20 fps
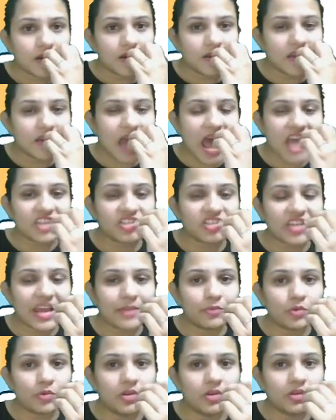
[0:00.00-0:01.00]
Dash
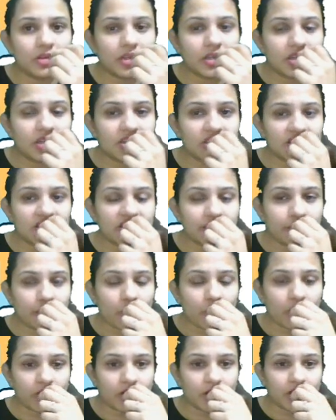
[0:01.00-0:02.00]
time to learn English is
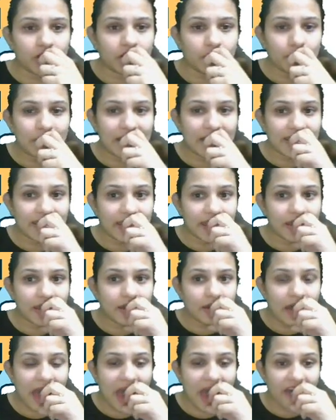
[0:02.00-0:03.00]
important. Making,
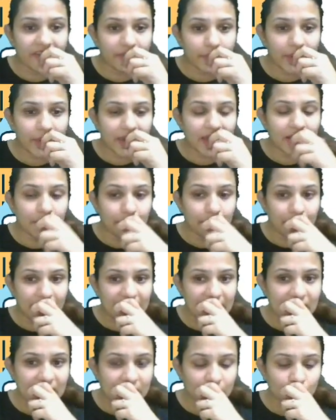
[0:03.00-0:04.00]
have make
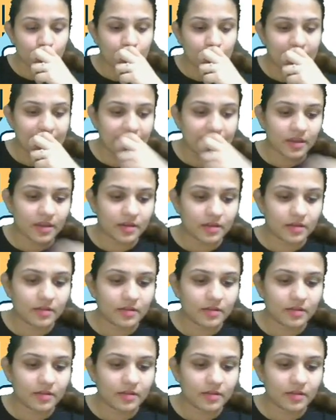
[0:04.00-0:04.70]
to making.